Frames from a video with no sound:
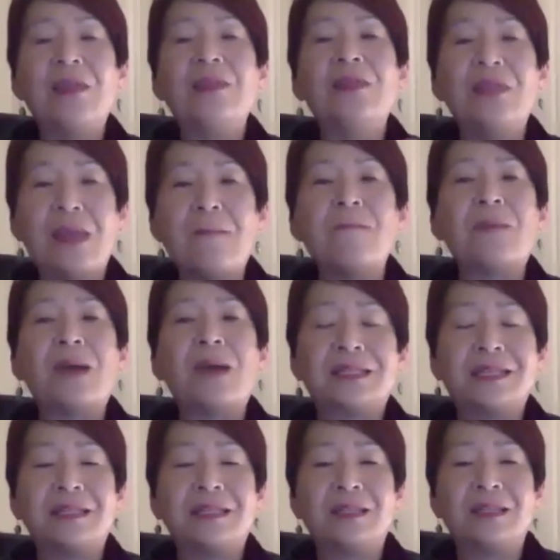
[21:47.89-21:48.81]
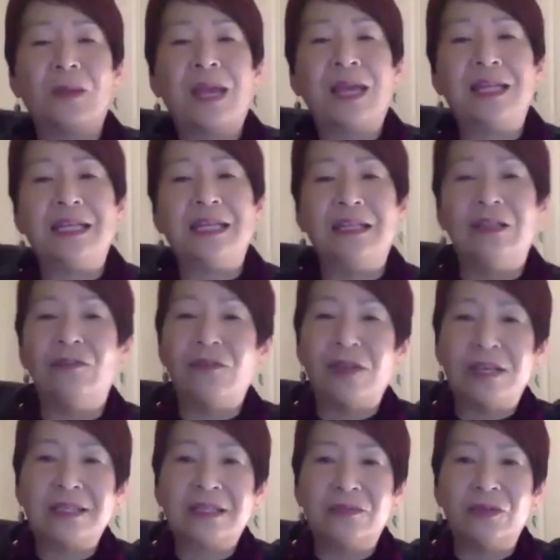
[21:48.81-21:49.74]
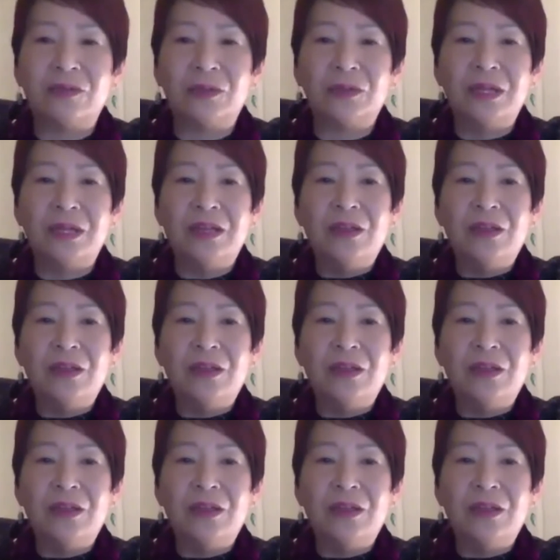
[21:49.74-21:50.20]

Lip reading: them participating in the festival.